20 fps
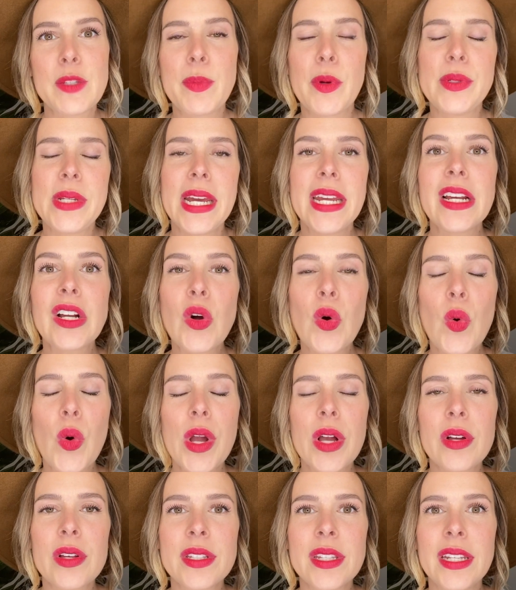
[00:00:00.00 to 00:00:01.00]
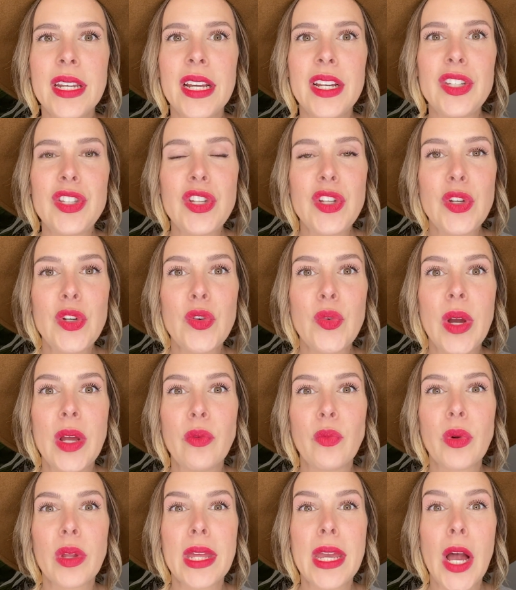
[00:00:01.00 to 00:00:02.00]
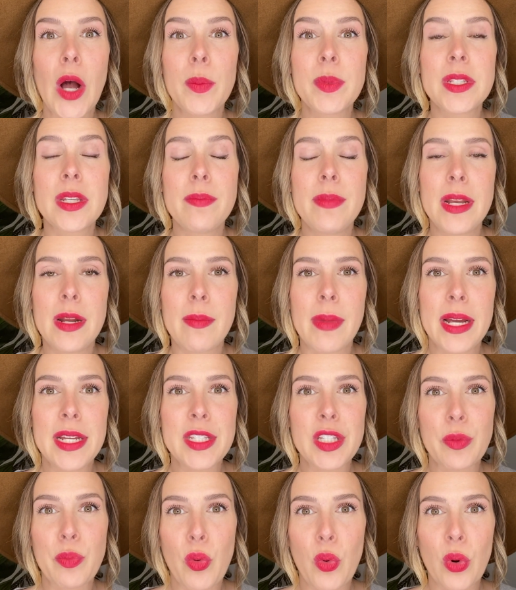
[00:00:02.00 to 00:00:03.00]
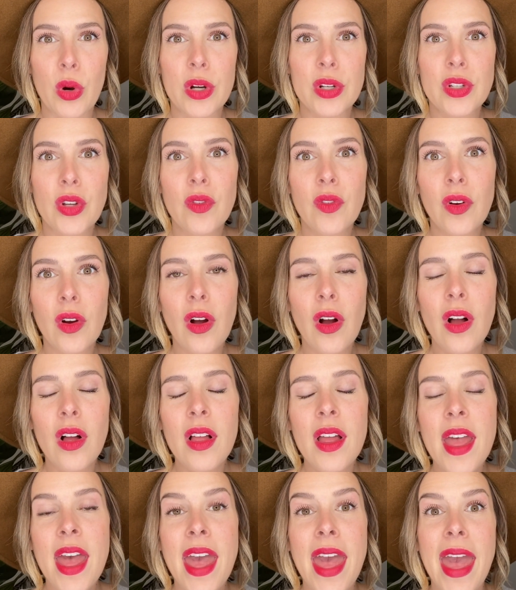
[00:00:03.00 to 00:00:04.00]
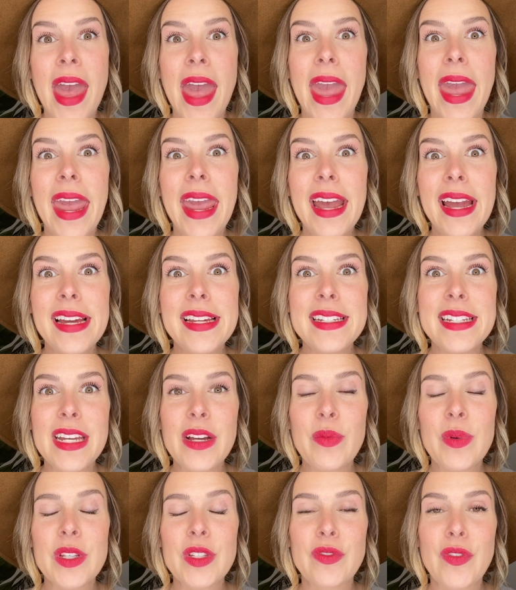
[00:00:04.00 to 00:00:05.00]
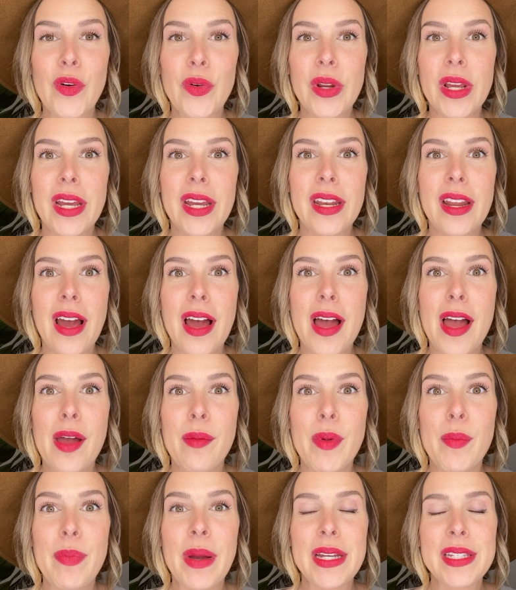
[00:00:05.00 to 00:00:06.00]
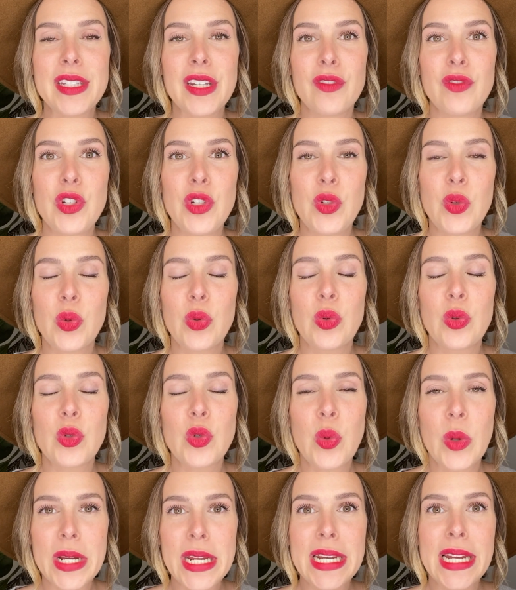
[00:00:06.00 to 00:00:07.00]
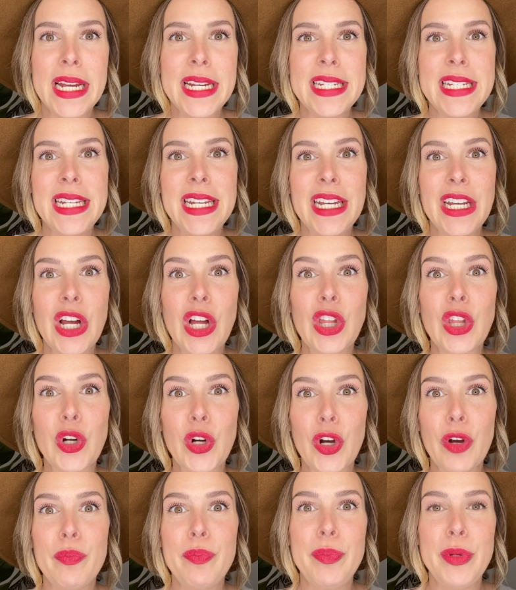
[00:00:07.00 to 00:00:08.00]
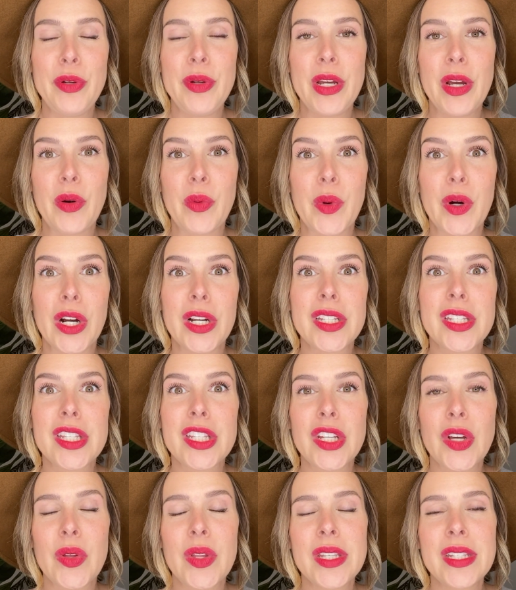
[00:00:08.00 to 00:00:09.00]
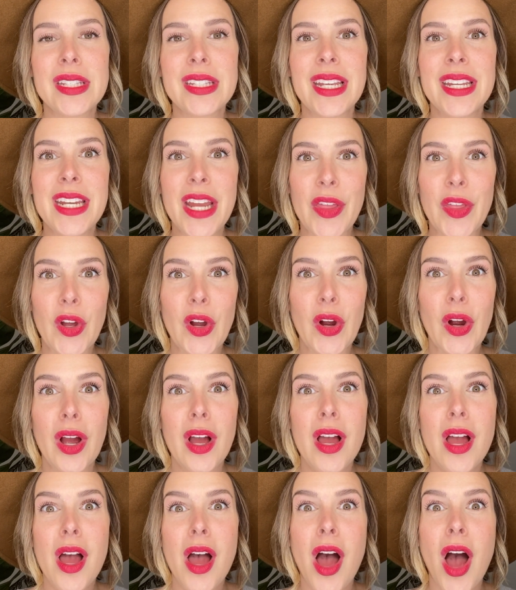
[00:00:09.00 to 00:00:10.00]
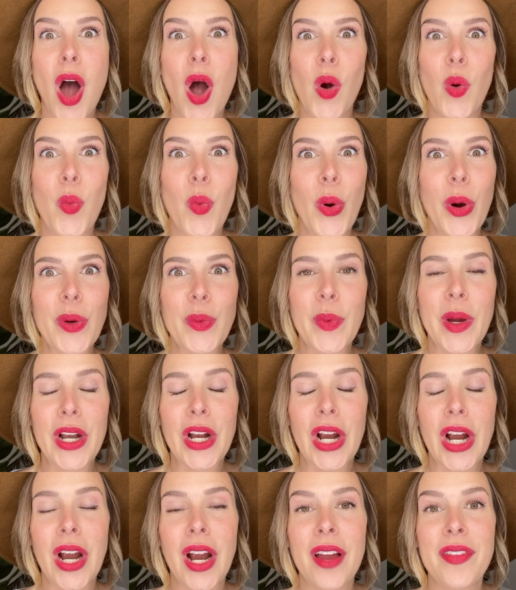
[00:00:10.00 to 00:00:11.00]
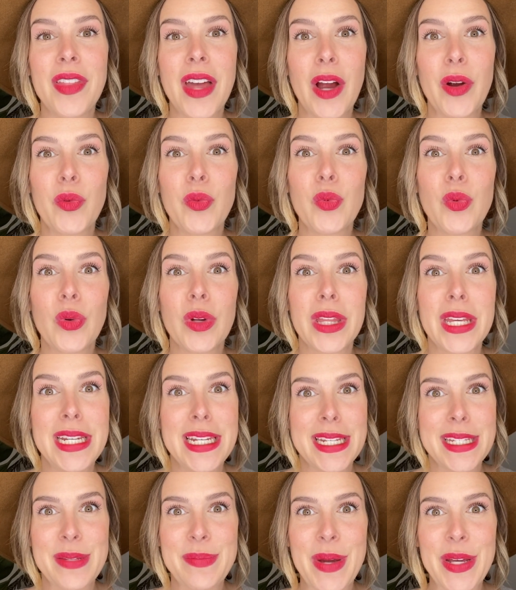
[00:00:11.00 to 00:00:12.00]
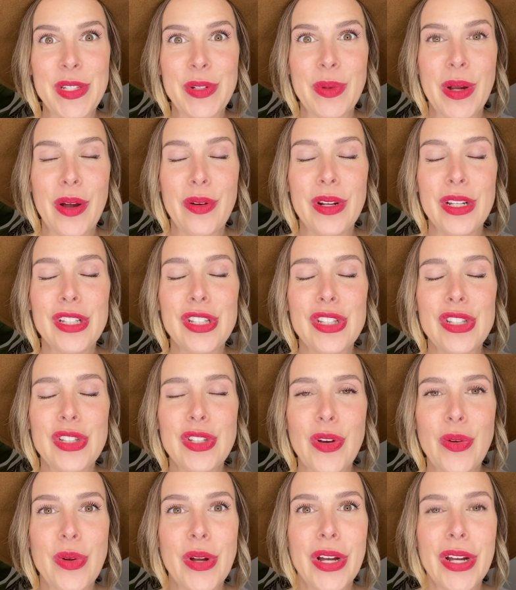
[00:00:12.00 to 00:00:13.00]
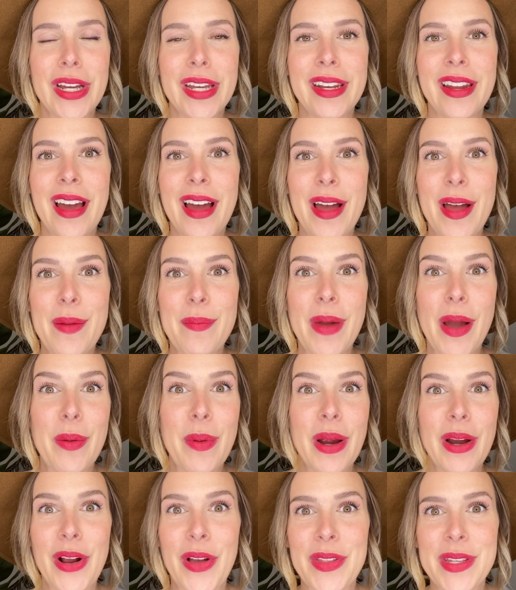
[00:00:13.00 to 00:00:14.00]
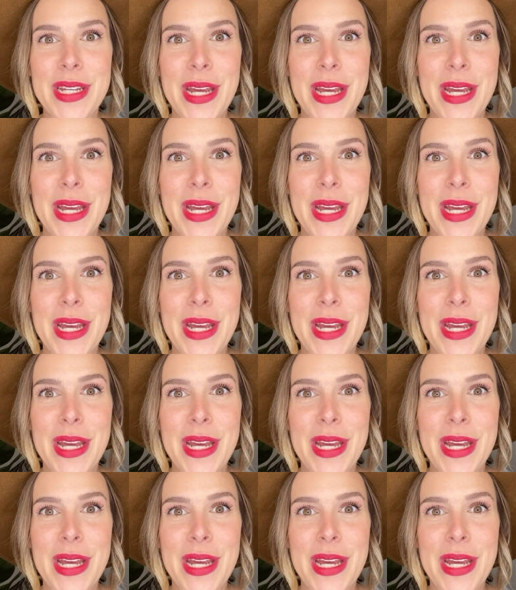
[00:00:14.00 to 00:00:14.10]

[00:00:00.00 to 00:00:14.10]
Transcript: botanical oils in it too, and really helps to minimize the pores overall. And it was voted best of 2019 Allure Beauty Awards. So this is another award winner that really doesn't mess around. It's so good. I wear it all the